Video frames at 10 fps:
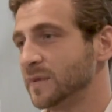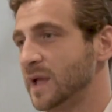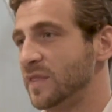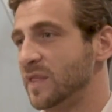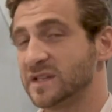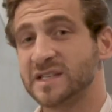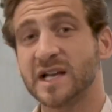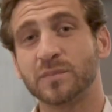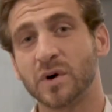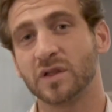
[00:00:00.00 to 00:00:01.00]
And then the
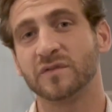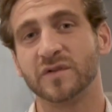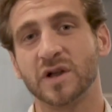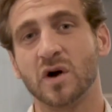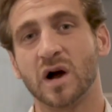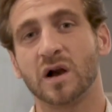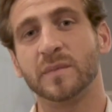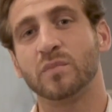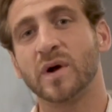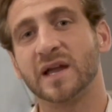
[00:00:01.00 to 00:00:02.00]
second part of the video, I'm going
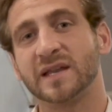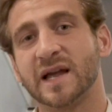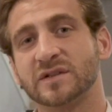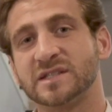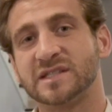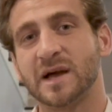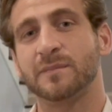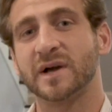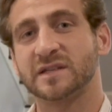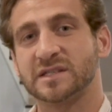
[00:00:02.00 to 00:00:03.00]
to be breaking down step
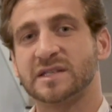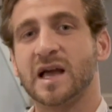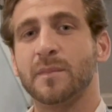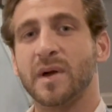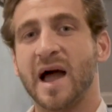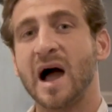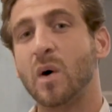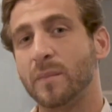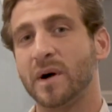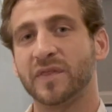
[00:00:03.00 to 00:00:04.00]
by step how
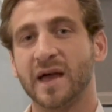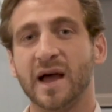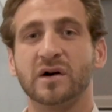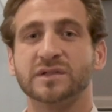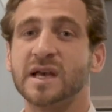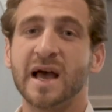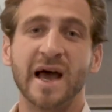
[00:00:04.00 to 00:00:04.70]
I bought the house,